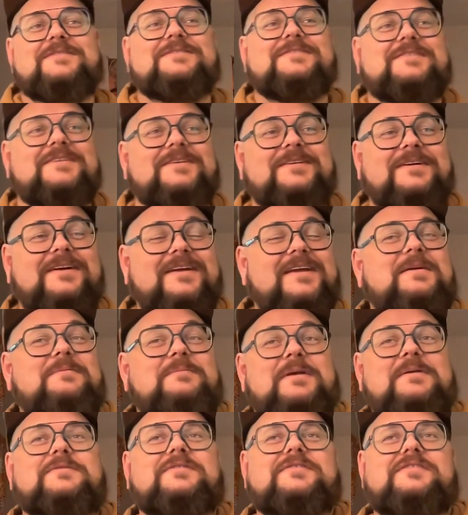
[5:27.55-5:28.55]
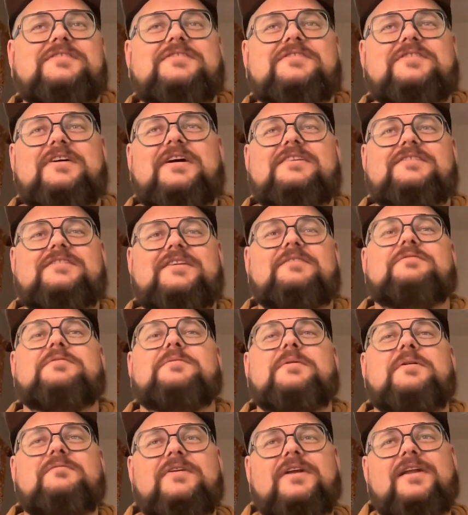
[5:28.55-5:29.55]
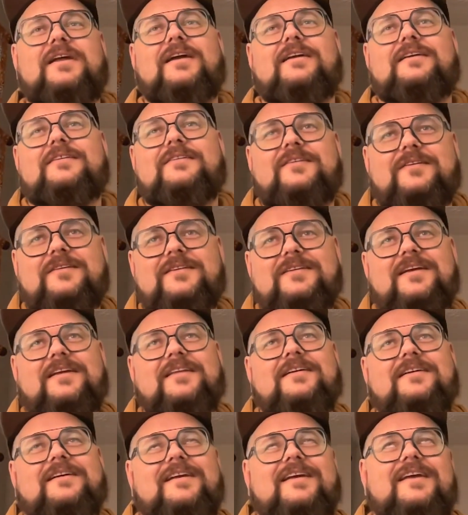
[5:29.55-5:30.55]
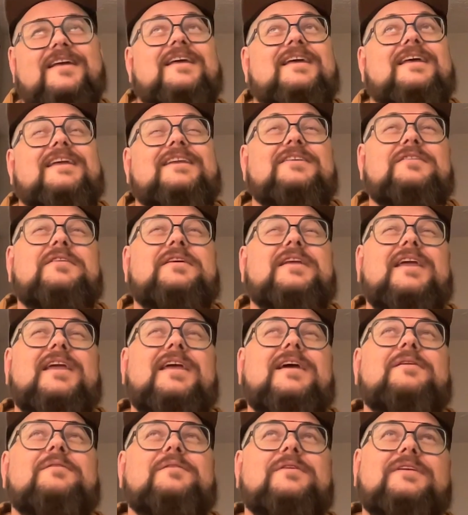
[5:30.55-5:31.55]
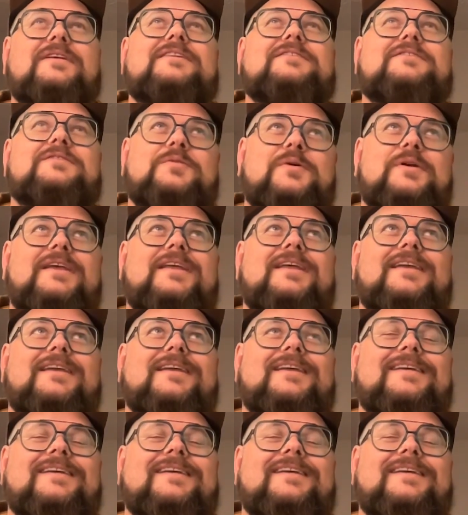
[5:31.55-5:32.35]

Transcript: So maybe we should just scratch that from my vernacular altogether. Can't really tweak